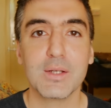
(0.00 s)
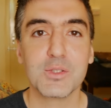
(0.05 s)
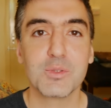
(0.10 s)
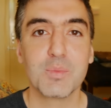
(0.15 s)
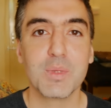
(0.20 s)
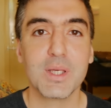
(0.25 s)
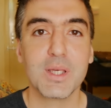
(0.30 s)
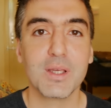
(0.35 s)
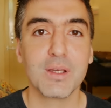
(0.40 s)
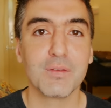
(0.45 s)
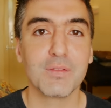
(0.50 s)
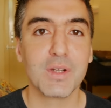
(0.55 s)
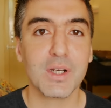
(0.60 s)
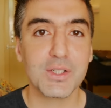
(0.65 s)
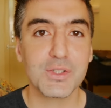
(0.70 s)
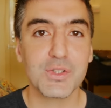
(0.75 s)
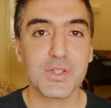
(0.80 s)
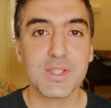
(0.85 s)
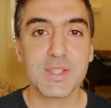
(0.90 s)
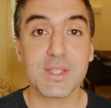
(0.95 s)
speaking of
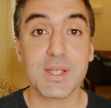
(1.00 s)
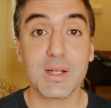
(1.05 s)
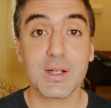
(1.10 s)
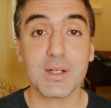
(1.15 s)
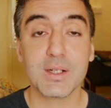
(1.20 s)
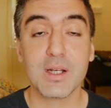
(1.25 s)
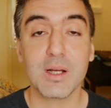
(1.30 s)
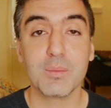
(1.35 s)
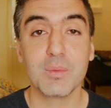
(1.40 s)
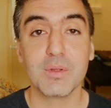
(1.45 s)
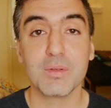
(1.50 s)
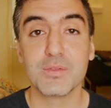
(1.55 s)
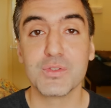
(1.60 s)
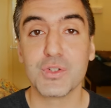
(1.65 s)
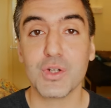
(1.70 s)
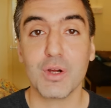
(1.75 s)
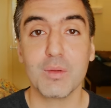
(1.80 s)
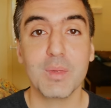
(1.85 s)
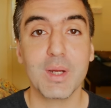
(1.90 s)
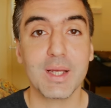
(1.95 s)
countries, there are a couple of
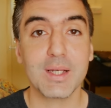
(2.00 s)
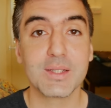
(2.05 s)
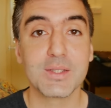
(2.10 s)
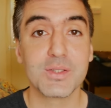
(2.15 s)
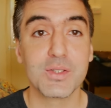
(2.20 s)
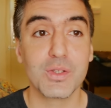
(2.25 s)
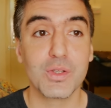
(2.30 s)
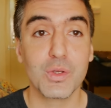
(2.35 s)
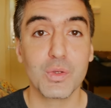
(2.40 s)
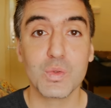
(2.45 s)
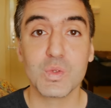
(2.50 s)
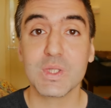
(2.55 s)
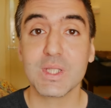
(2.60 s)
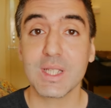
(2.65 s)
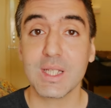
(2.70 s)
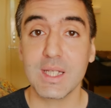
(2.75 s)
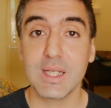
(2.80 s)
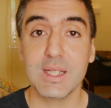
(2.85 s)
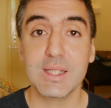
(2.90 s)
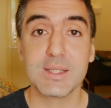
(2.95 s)
drawbacks to using
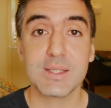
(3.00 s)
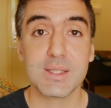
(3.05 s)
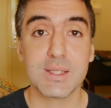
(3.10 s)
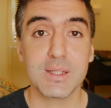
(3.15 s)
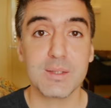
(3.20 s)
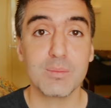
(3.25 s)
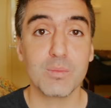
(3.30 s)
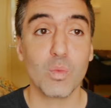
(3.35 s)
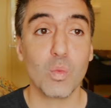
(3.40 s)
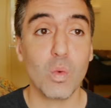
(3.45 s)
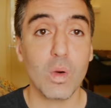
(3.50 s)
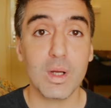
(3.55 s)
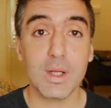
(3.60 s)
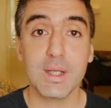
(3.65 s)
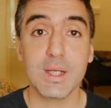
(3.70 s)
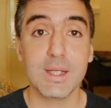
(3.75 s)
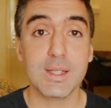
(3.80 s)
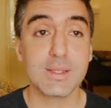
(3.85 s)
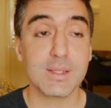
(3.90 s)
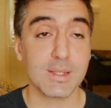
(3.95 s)
an eSIM. One
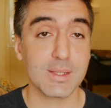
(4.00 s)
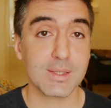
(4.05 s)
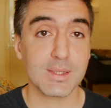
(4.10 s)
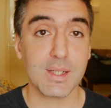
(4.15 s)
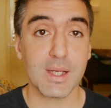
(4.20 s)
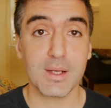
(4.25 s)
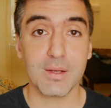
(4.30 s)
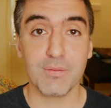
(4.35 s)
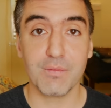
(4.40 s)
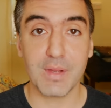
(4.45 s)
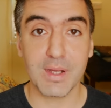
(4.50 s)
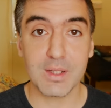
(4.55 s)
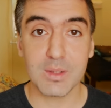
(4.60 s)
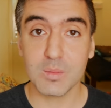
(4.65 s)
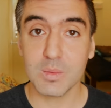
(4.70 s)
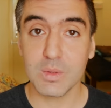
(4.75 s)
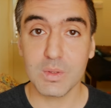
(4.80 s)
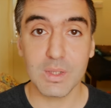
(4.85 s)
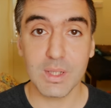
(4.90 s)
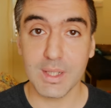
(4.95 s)
is it's not
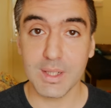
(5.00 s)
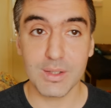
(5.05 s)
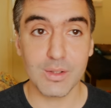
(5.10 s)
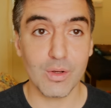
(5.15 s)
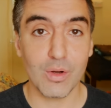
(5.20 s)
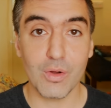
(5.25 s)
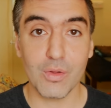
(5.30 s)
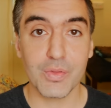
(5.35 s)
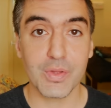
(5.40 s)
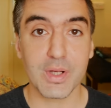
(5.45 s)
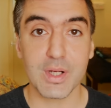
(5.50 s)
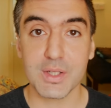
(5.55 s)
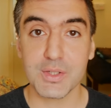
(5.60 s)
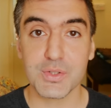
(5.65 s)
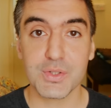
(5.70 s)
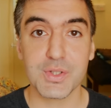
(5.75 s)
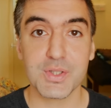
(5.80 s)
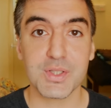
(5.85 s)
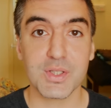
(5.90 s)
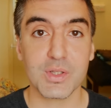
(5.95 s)
available in all the
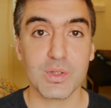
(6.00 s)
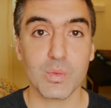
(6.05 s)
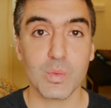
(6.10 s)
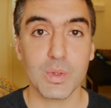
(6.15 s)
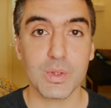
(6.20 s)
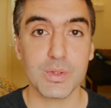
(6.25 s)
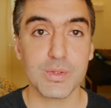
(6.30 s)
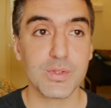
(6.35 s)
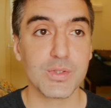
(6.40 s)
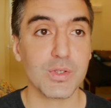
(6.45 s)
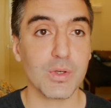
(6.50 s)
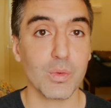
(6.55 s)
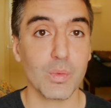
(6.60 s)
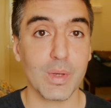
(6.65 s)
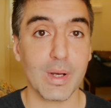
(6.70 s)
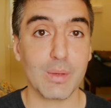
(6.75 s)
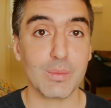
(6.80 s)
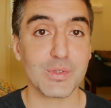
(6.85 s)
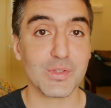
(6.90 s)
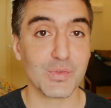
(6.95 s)
countries in the world. So when
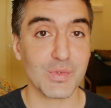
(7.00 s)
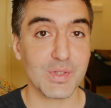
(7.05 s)
I was